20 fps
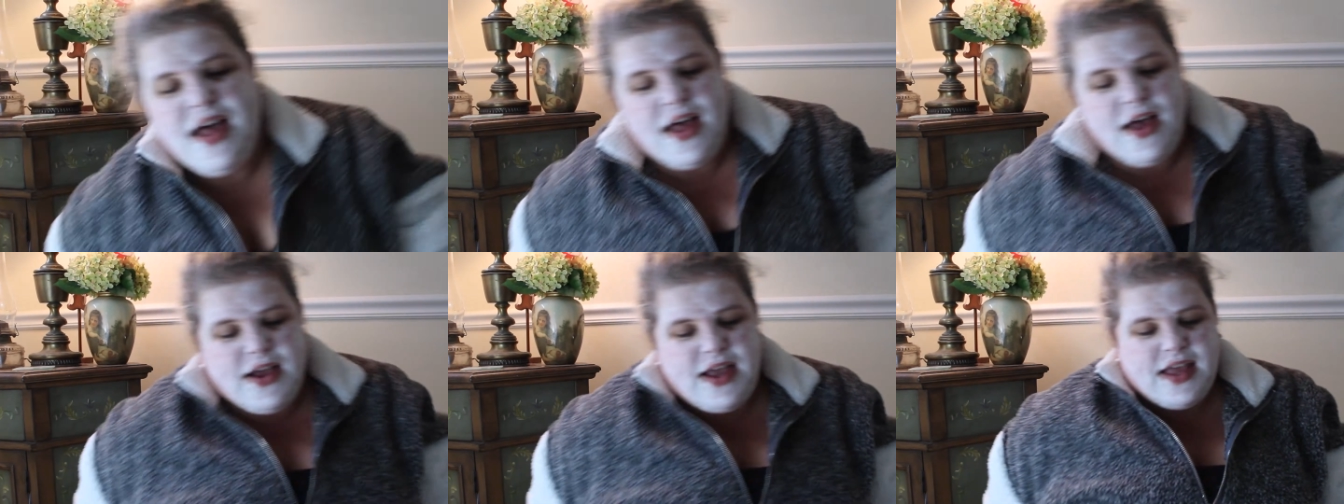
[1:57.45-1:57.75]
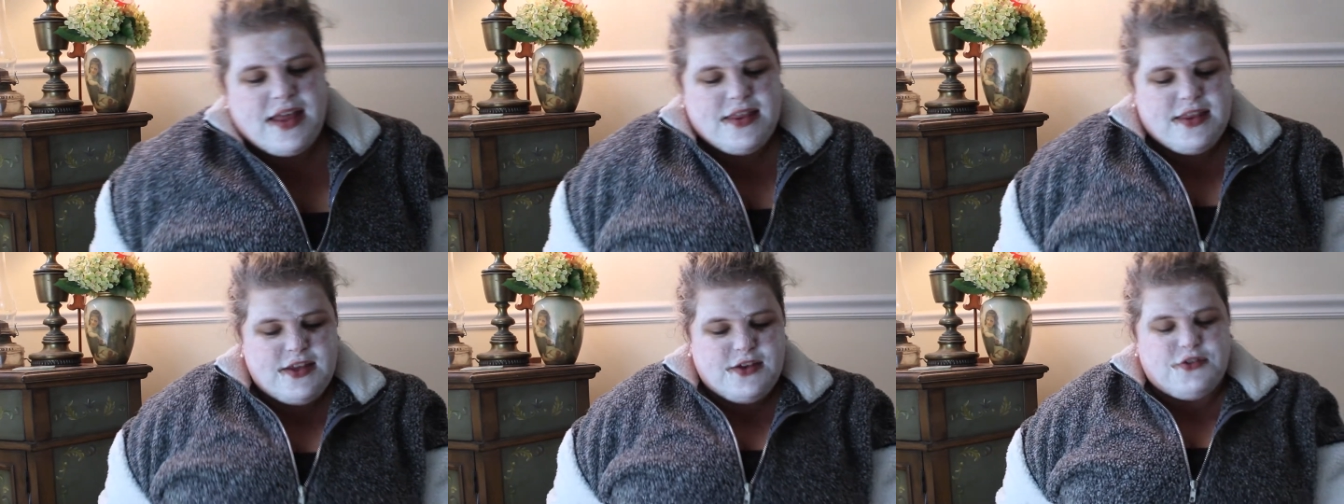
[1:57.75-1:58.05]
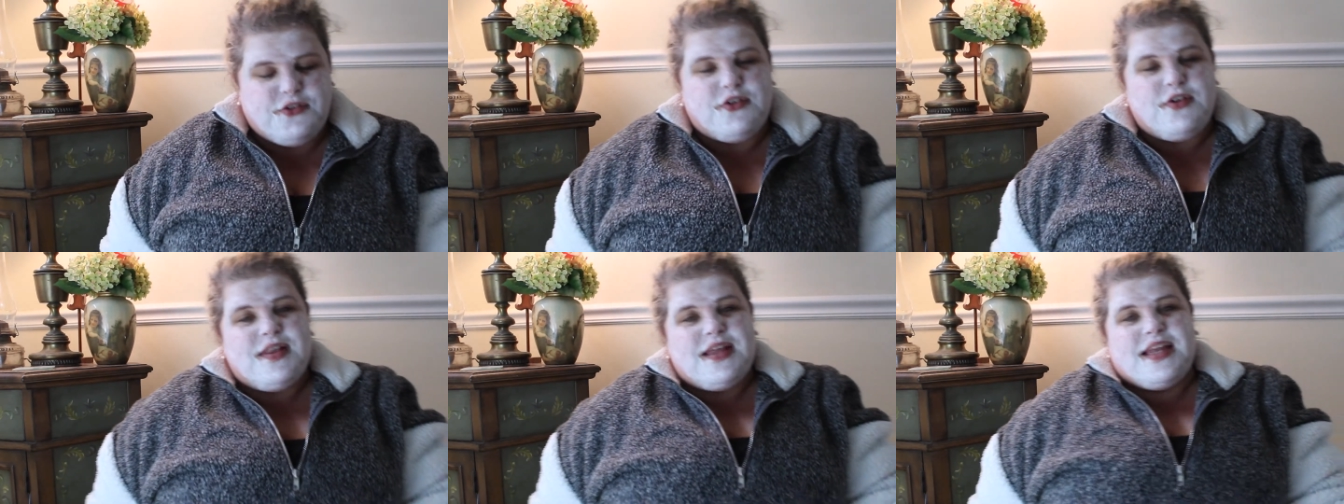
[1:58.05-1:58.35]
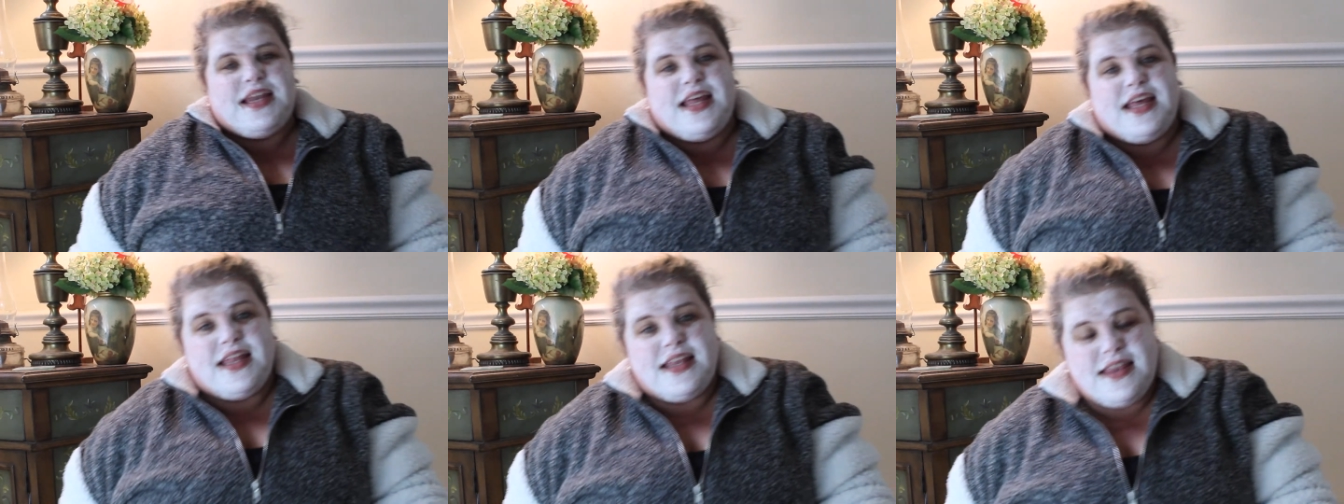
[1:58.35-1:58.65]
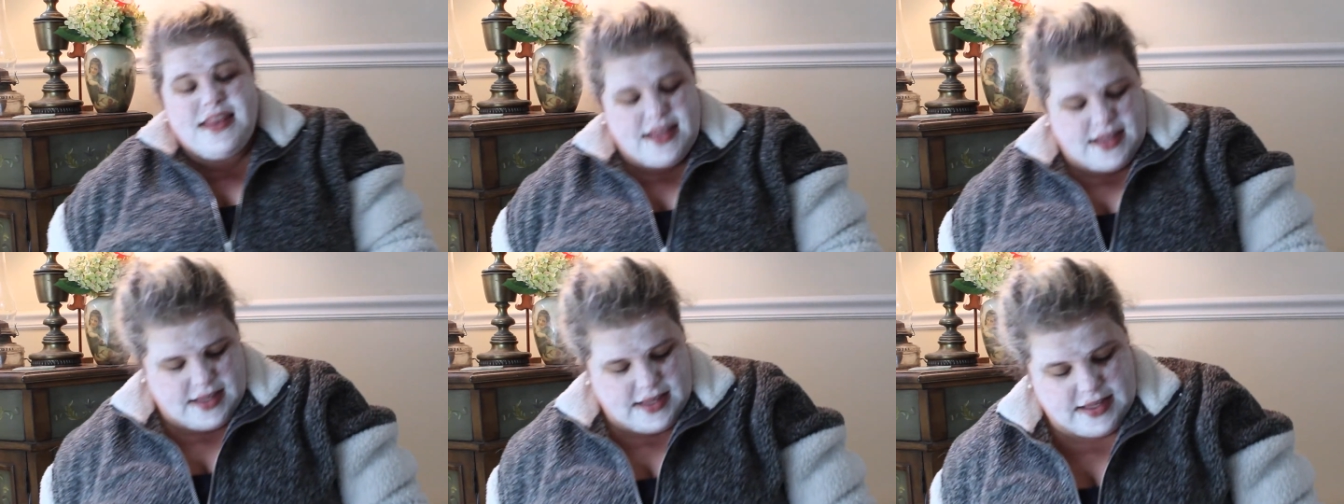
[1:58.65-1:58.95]
Okay, this rolling
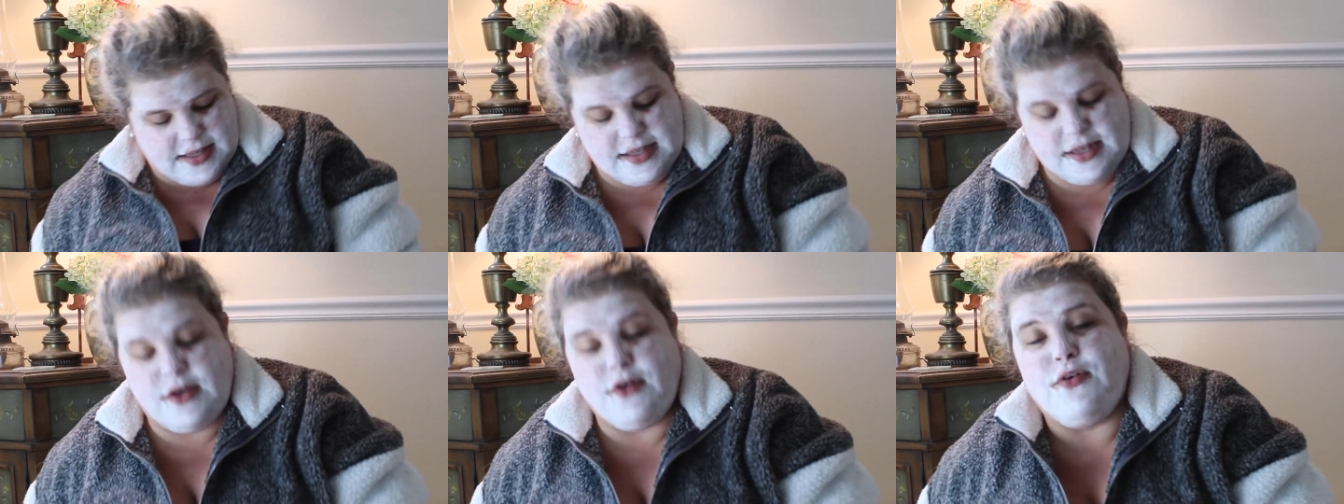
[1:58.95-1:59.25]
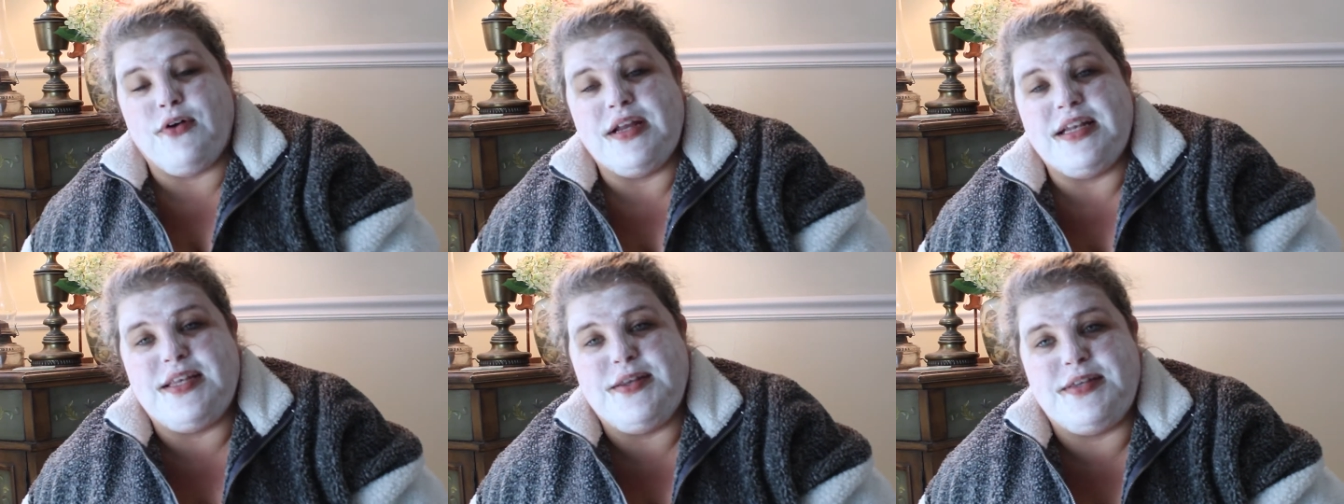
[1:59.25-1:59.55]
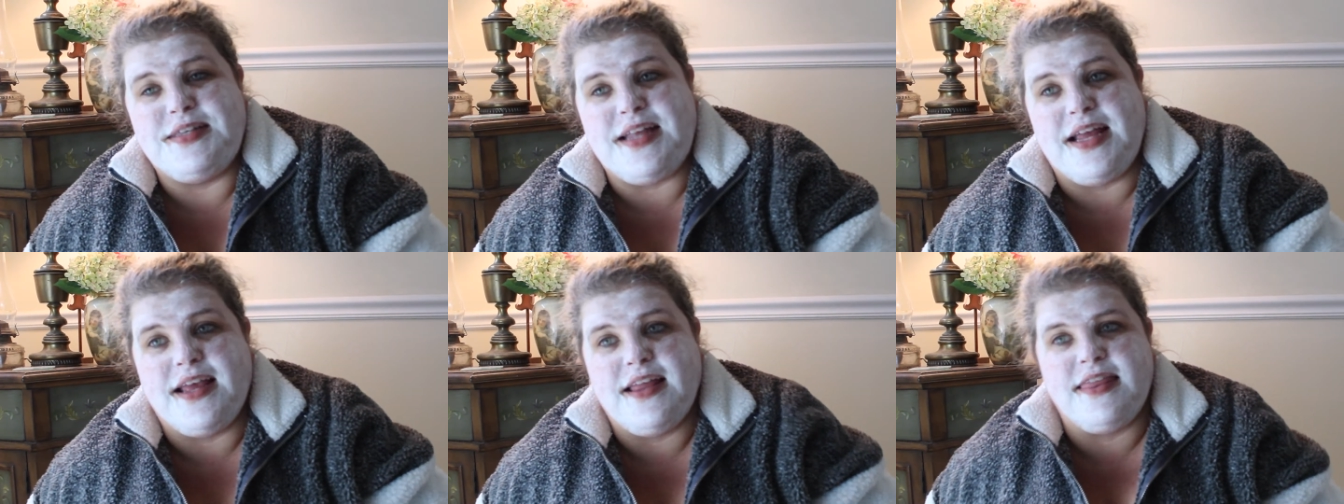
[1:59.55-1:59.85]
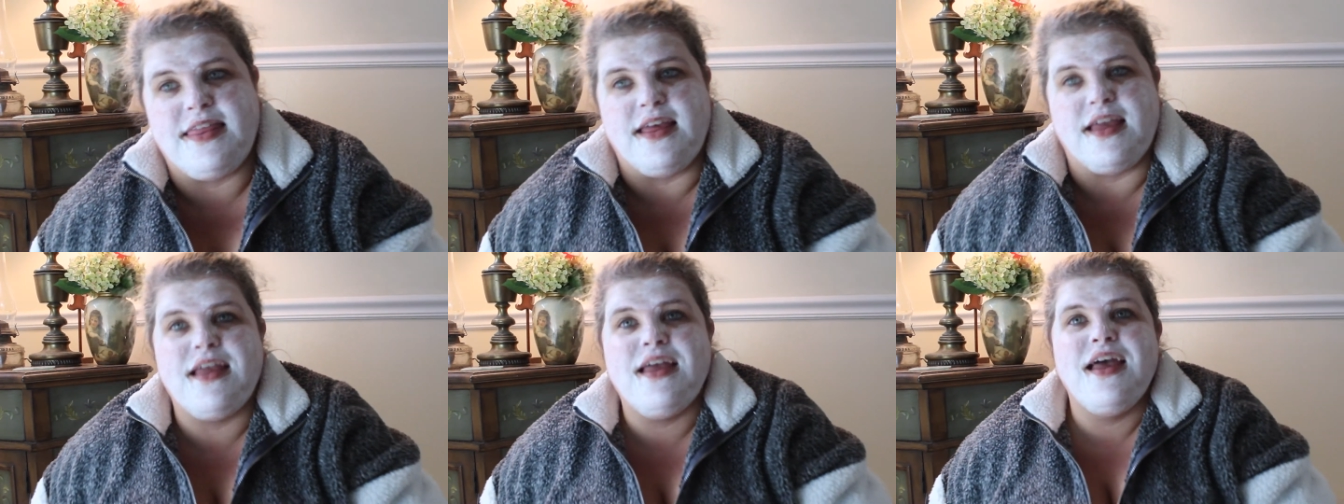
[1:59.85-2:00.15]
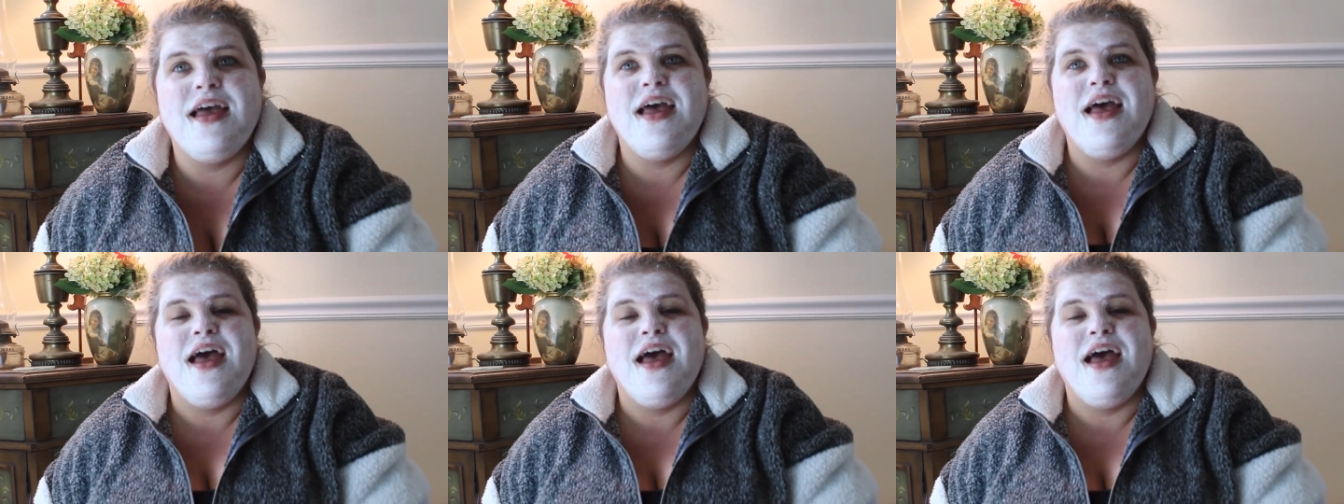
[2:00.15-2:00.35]
end thing isn't going to stay a thing